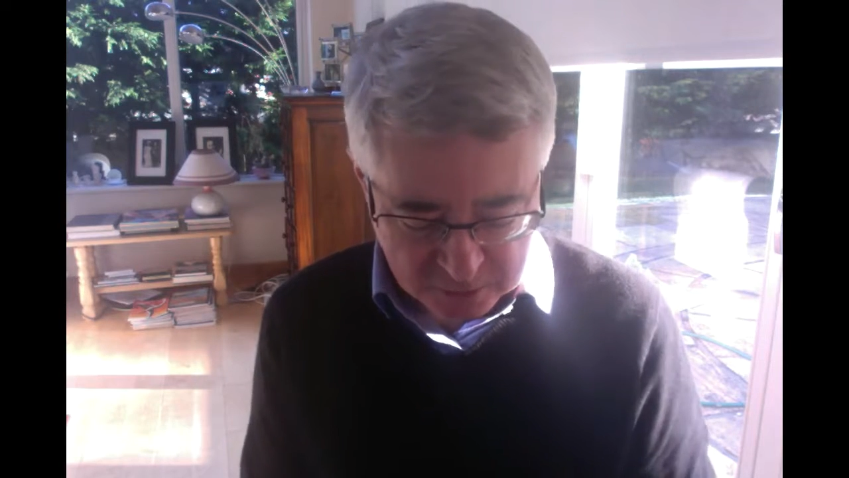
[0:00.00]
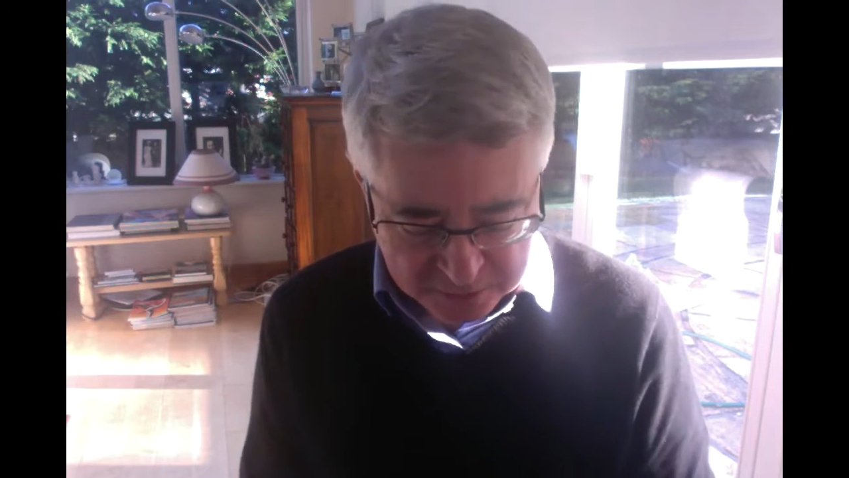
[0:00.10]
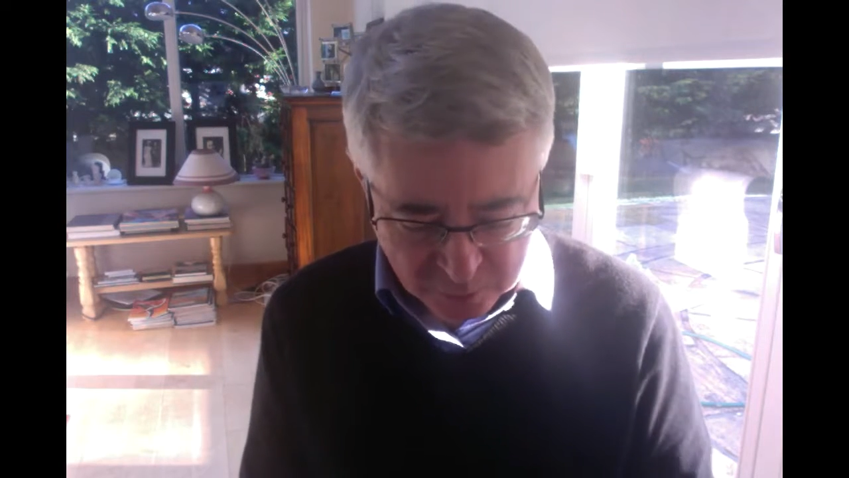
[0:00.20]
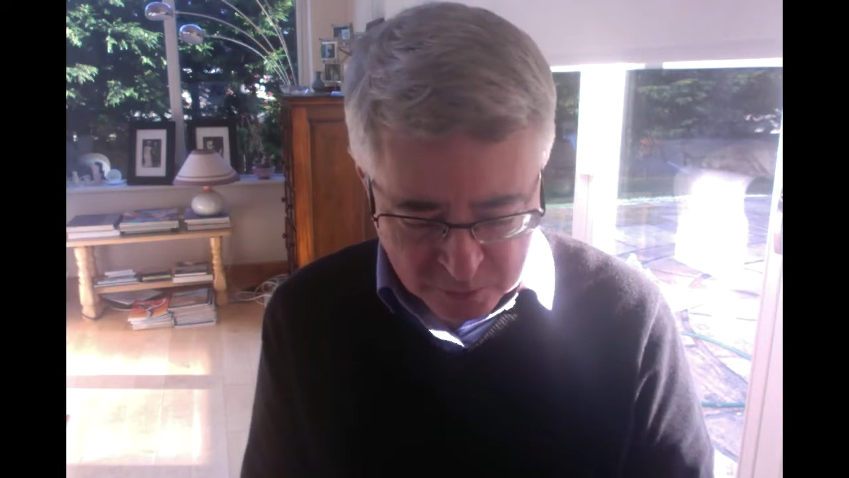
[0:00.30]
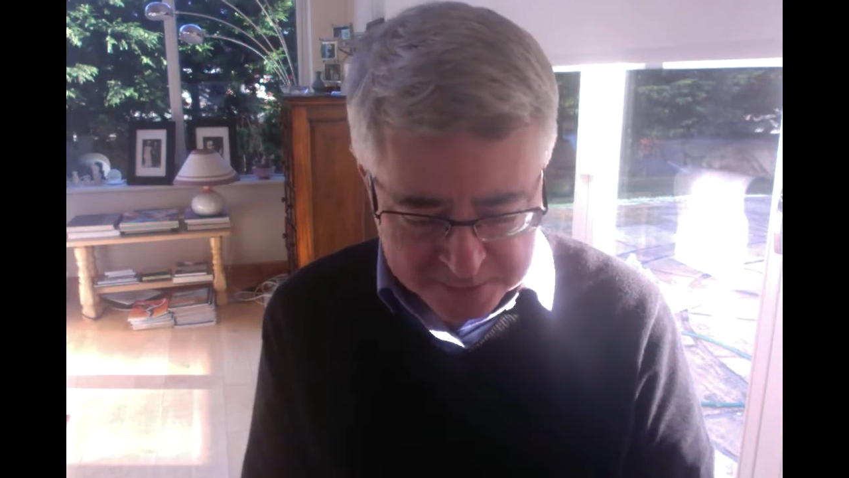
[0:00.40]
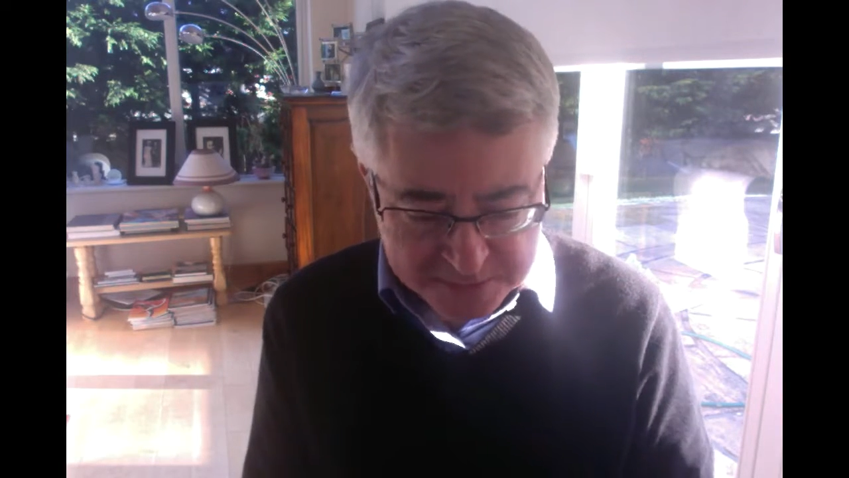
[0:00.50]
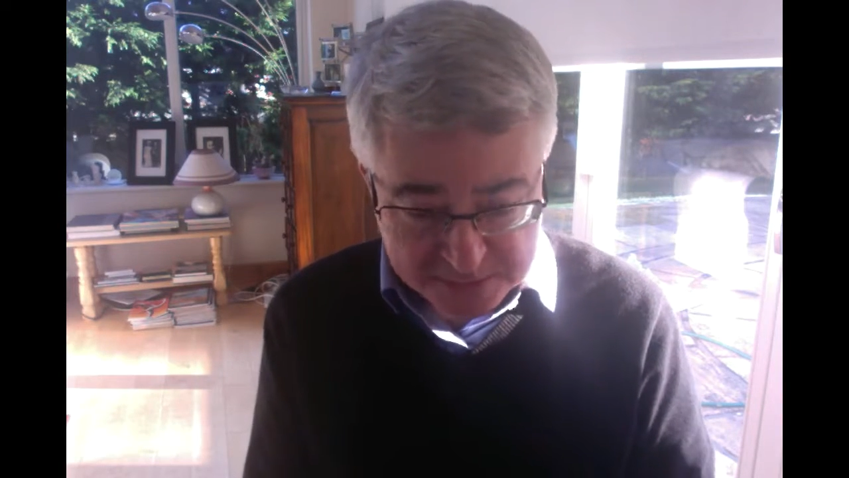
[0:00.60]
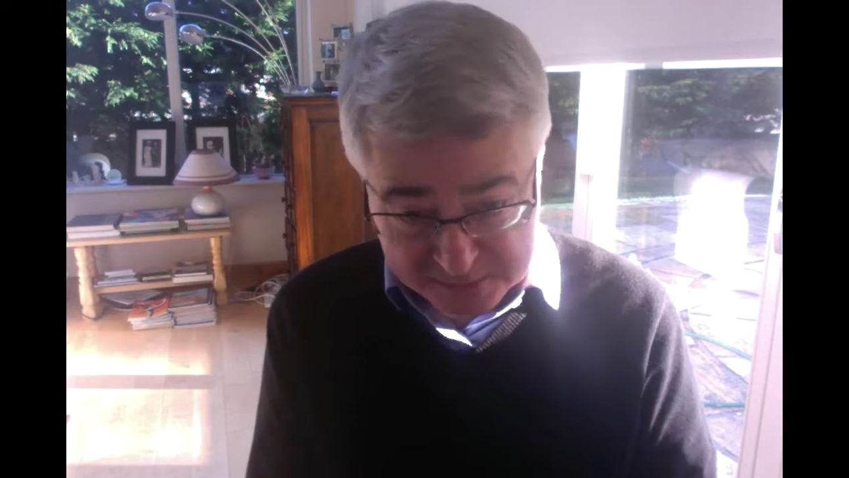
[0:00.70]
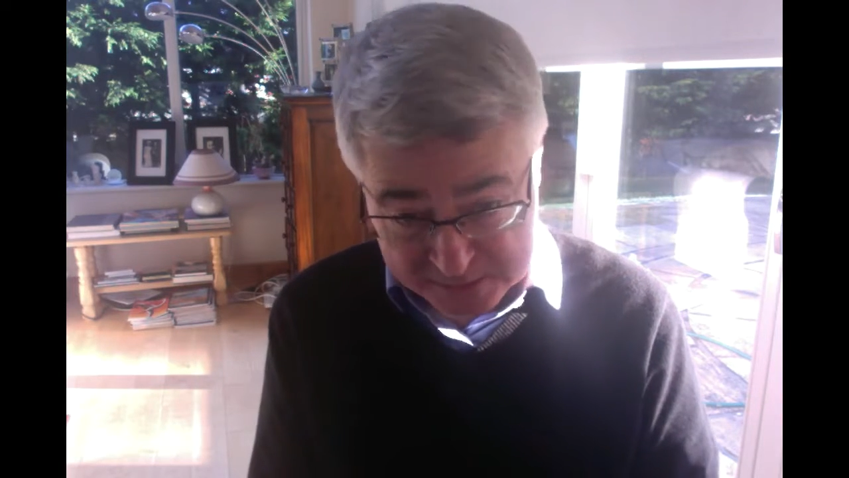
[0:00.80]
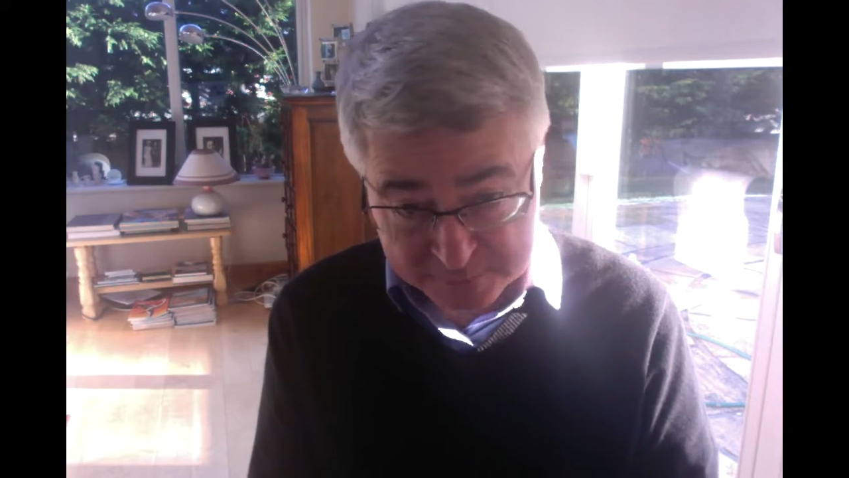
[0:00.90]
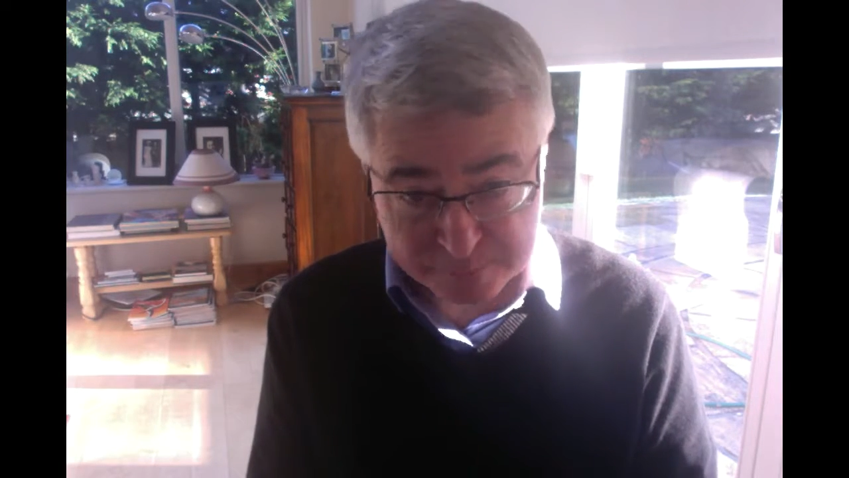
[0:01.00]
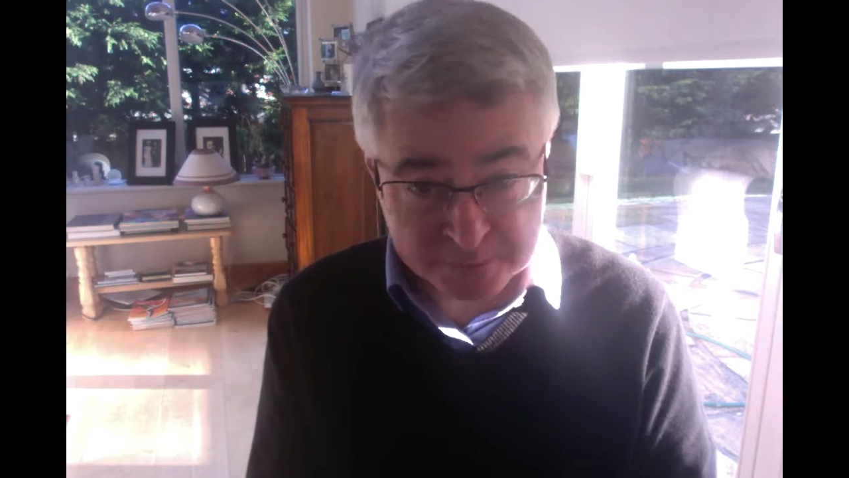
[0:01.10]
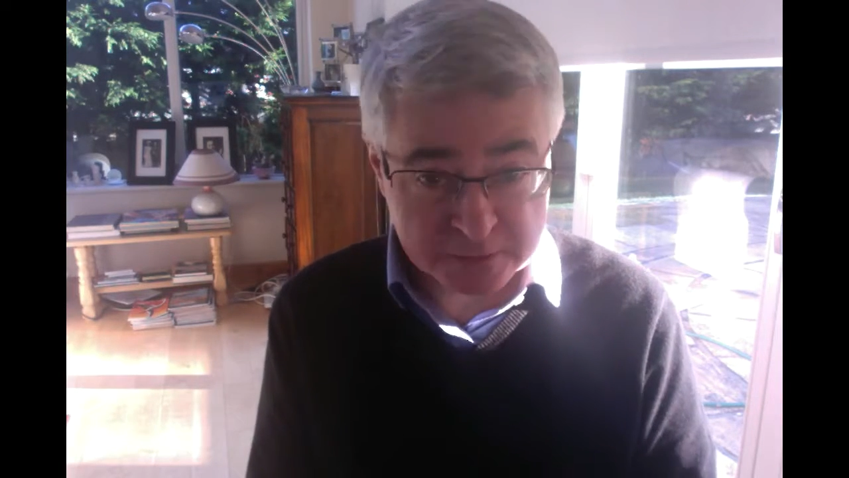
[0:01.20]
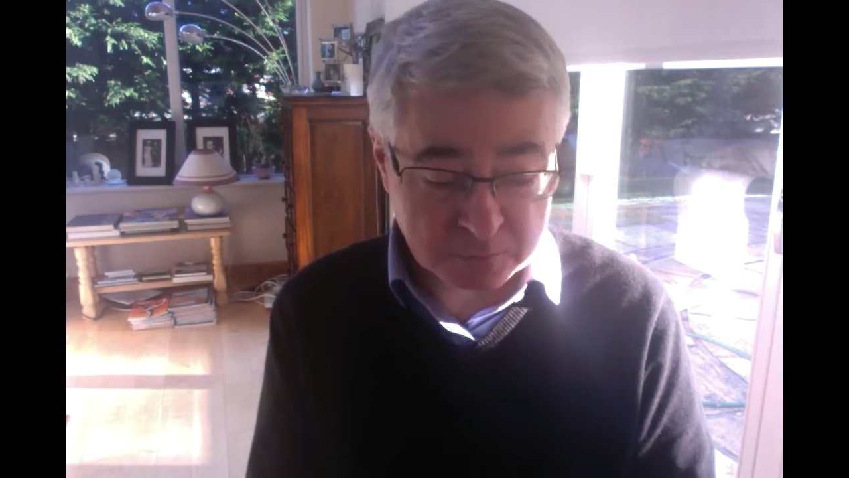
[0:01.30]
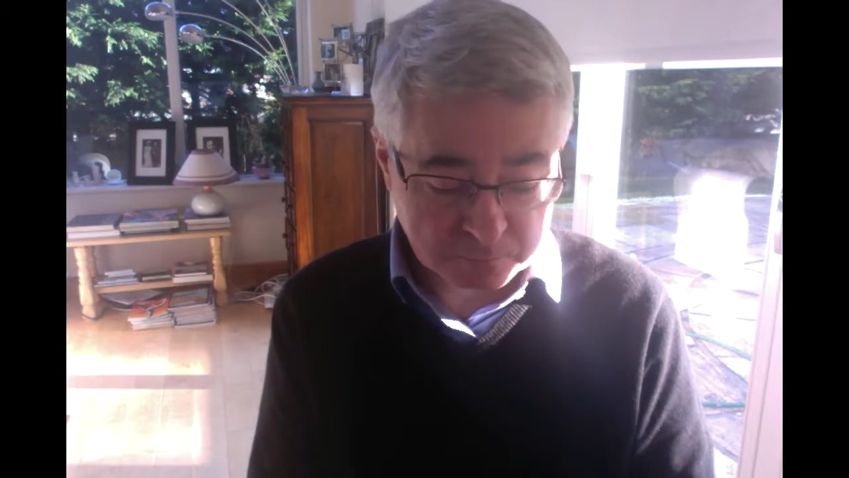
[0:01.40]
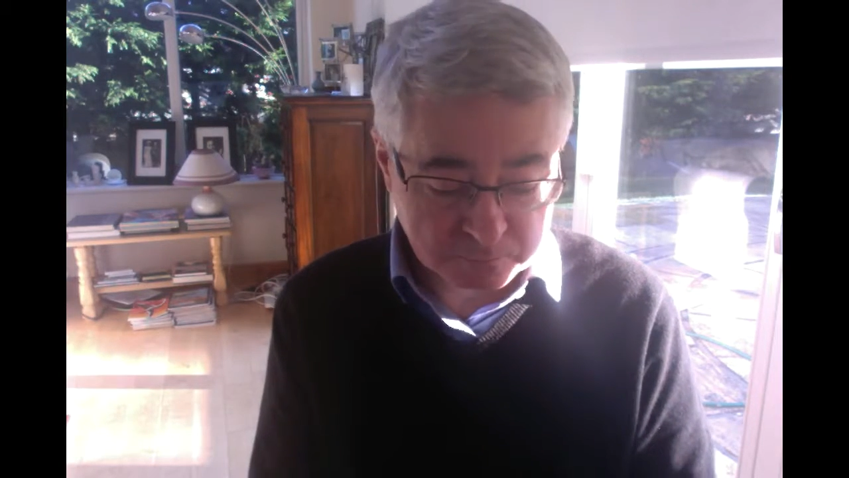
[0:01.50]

otherwise simply